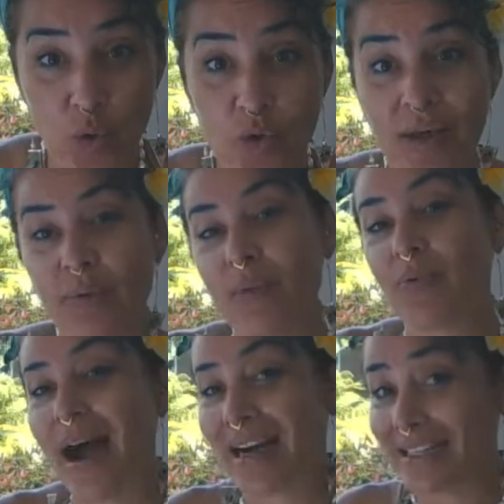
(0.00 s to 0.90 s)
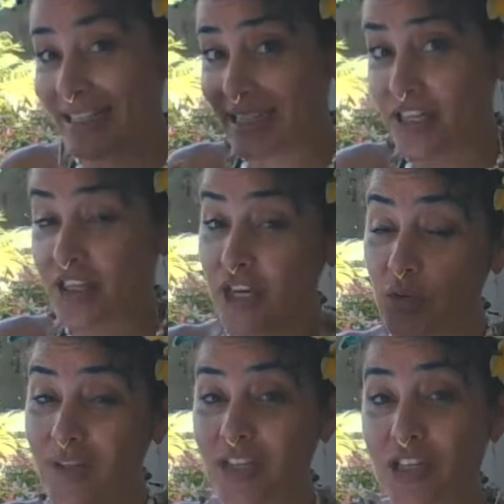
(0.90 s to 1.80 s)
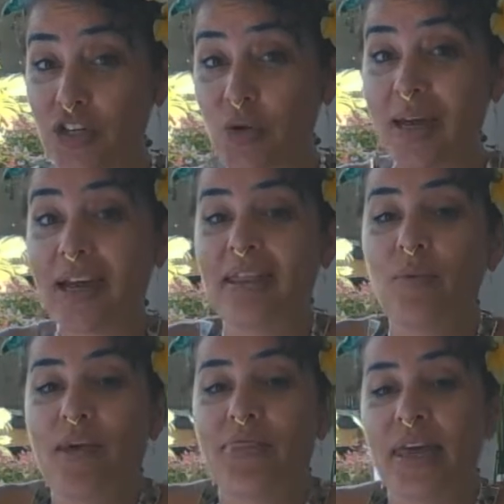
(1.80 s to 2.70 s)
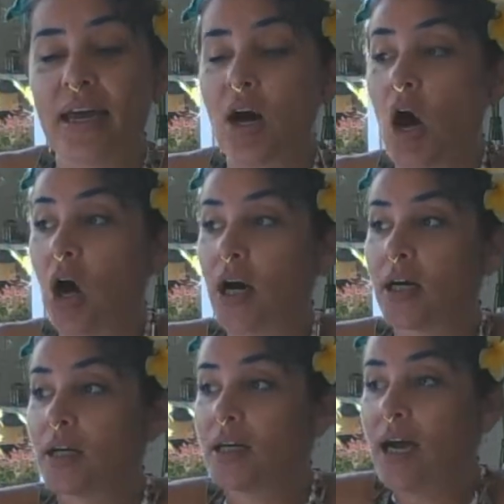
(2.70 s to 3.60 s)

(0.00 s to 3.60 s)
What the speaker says: or that we practice continuously doing, and that we think are